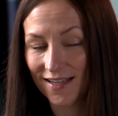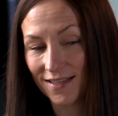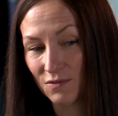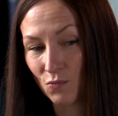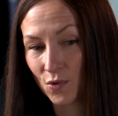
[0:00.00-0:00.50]

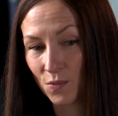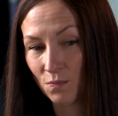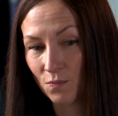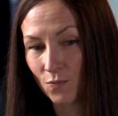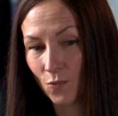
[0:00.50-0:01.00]
and we're
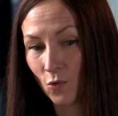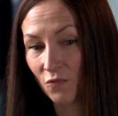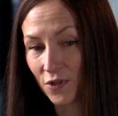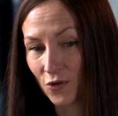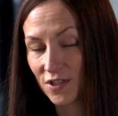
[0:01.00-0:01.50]

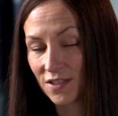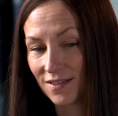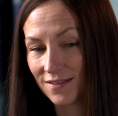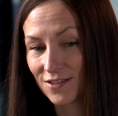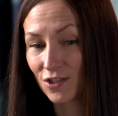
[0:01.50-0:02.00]
hopefully going
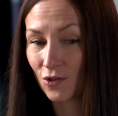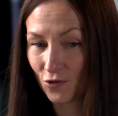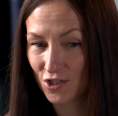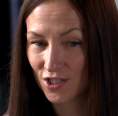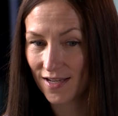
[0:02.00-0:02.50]
to
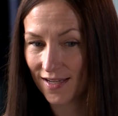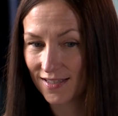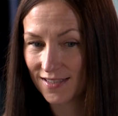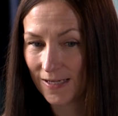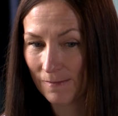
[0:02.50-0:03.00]
launch
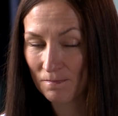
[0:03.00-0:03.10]
that